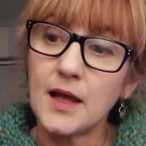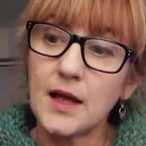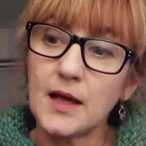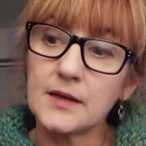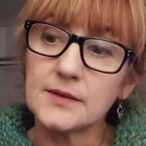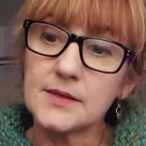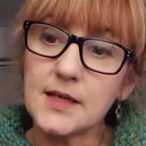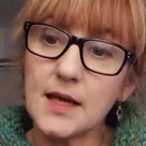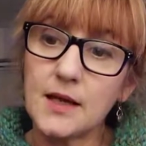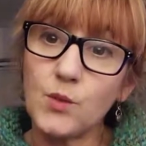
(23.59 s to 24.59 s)
And,
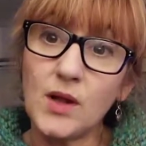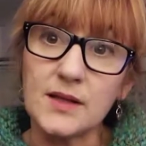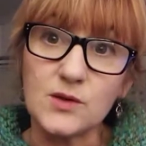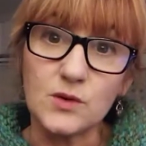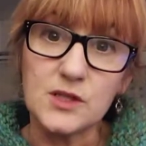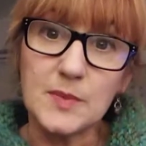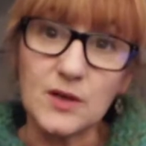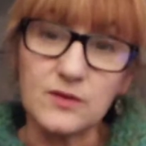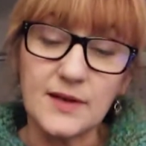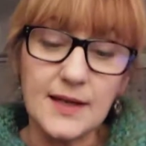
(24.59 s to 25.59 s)
well, it's going to be
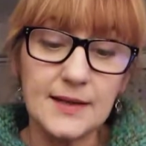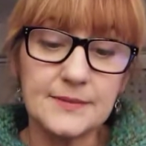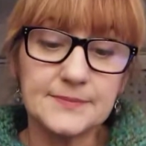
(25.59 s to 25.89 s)
lovely.